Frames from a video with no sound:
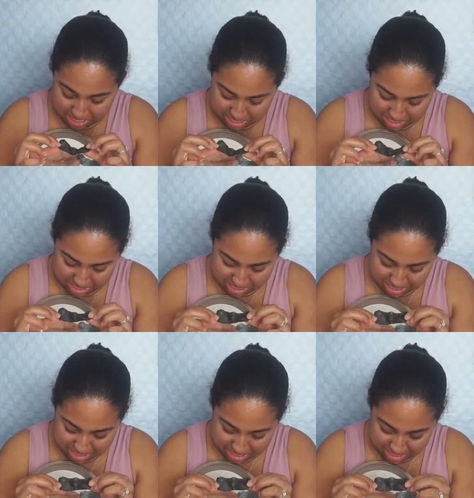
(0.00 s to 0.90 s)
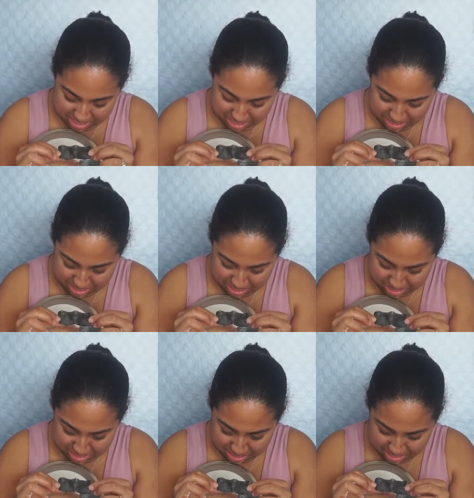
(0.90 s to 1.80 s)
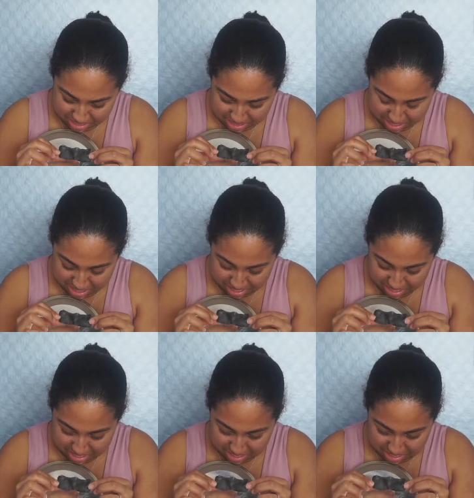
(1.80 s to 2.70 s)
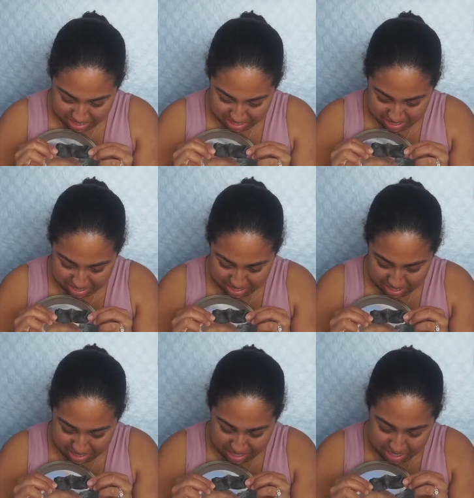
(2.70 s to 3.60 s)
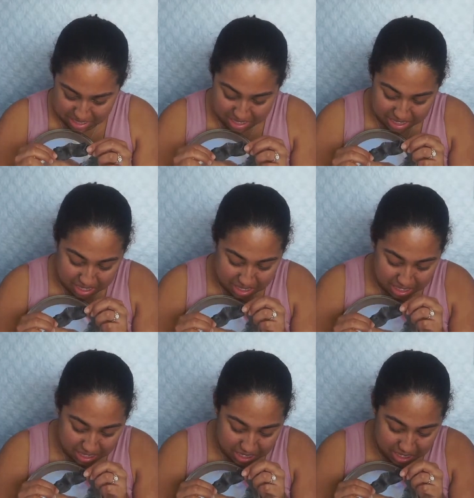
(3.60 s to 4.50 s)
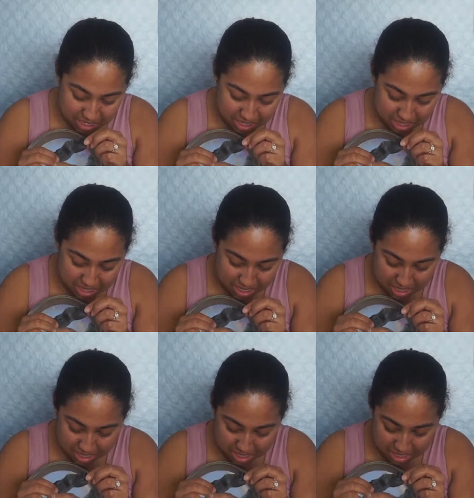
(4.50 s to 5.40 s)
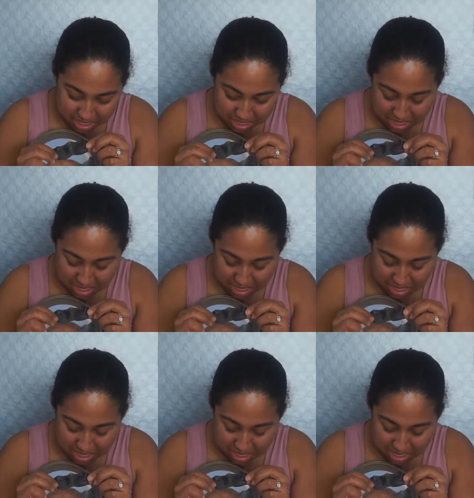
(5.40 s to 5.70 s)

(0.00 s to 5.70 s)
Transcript: Nothing is said.